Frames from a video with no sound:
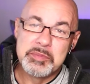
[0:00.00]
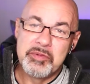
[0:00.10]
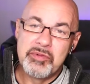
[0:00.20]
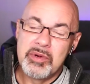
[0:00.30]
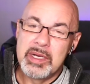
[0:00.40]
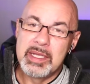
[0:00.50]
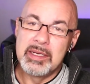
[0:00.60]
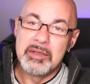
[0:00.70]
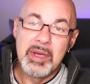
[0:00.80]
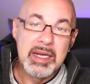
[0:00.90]
before he
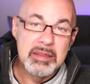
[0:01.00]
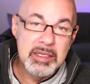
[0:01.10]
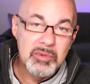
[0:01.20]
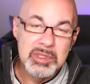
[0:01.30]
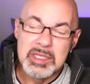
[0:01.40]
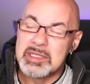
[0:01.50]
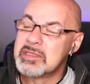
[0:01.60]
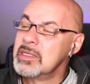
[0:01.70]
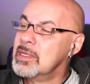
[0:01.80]
can do anything with us.